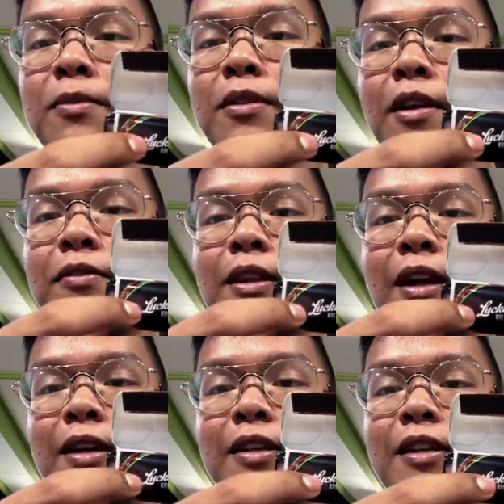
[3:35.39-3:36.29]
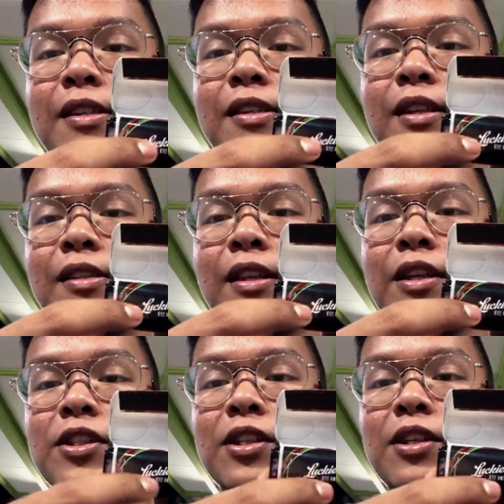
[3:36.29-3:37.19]
you have the Luckies in the
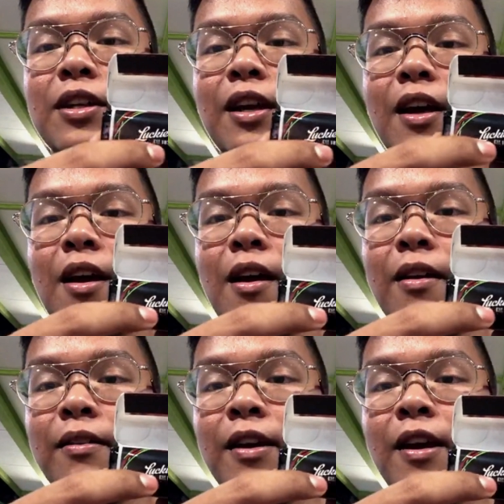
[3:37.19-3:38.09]
signature and